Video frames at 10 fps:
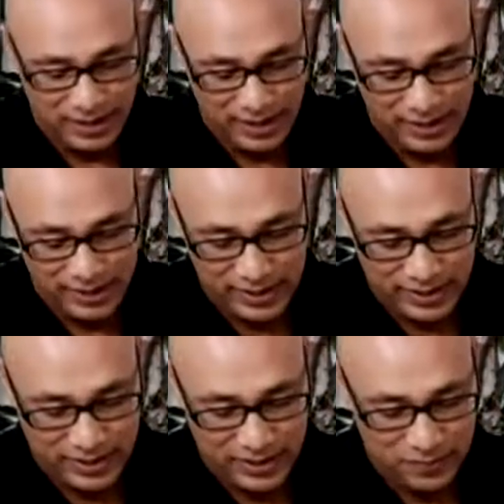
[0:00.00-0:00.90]
and
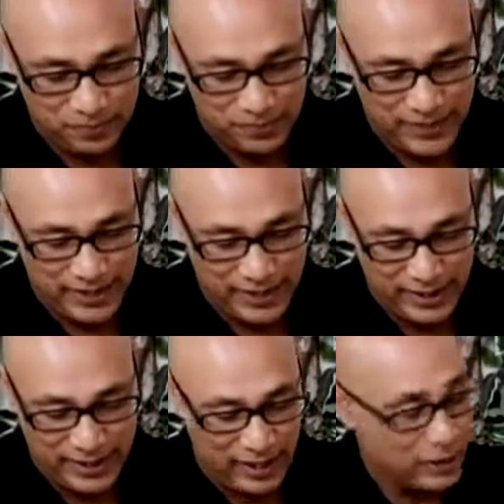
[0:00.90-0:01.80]

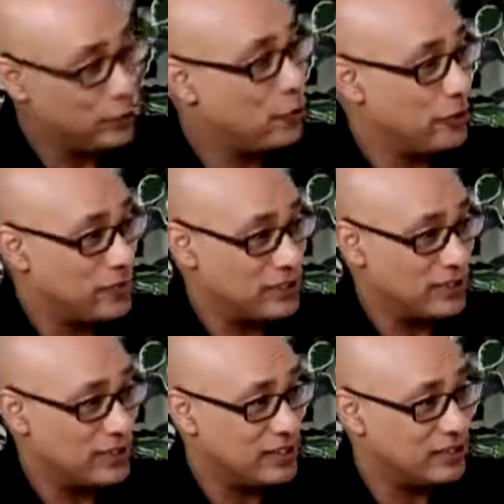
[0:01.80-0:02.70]
he had no
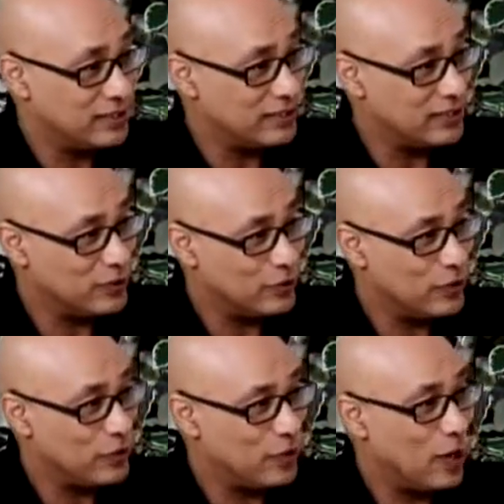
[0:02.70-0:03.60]
representation,
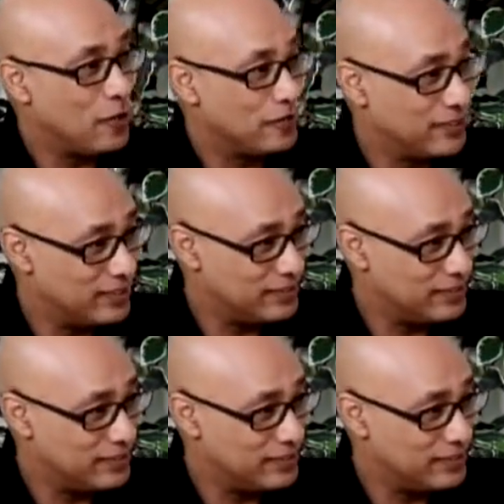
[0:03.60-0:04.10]
no counsel,